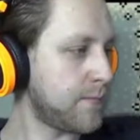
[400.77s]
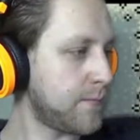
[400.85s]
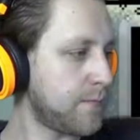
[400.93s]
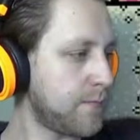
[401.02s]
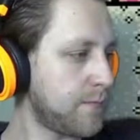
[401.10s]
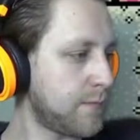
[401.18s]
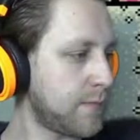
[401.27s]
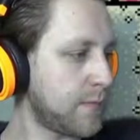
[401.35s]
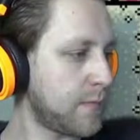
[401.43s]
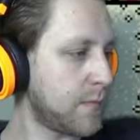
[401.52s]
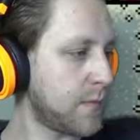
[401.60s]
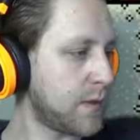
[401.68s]

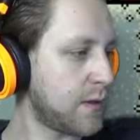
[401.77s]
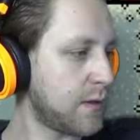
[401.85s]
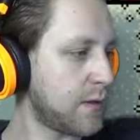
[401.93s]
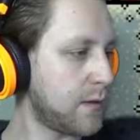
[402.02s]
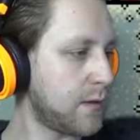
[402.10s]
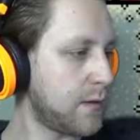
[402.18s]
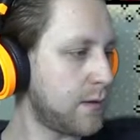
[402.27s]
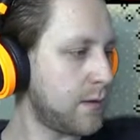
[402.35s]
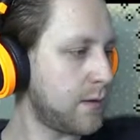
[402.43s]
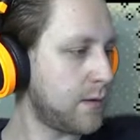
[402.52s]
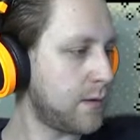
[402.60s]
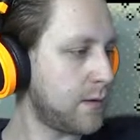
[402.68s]

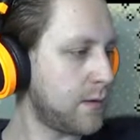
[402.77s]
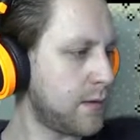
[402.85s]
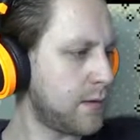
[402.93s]
Nobody speaks.